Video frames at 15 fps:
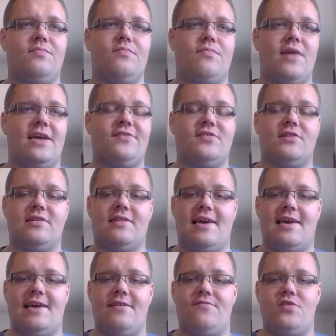Basically, they
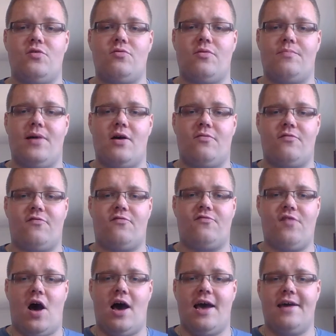give you about
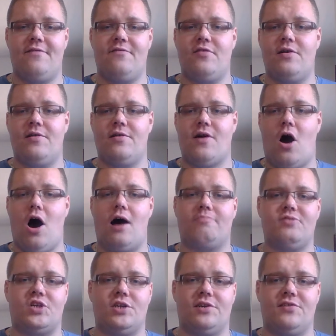5
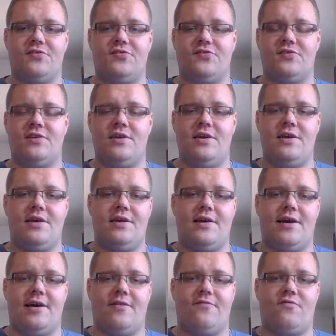options
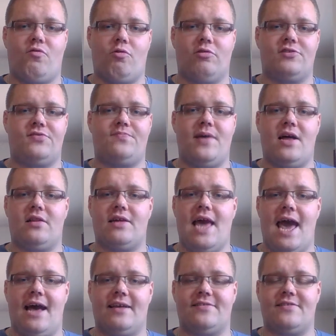for spell
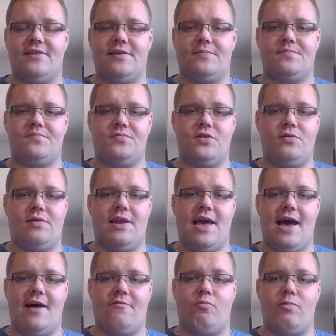casting. You can
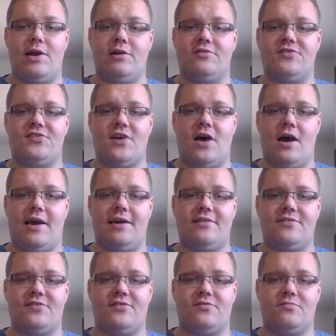have weird
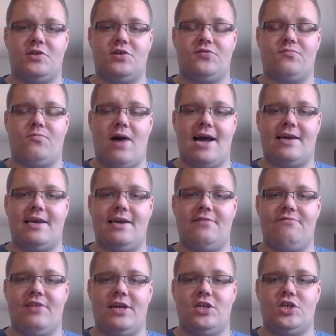science, which is wacky
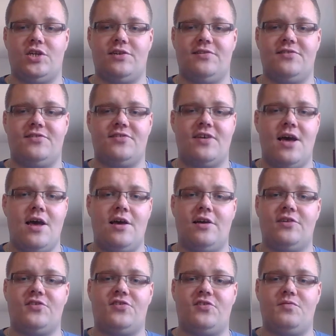inventions,
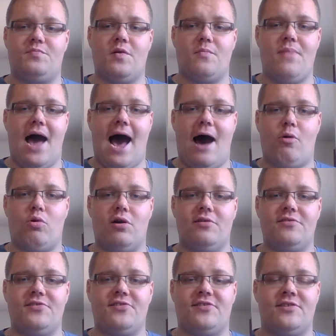
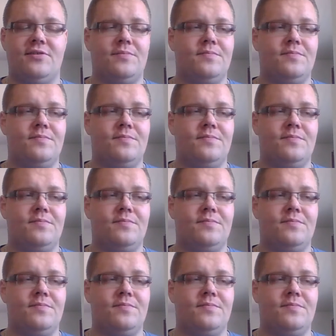superpowers,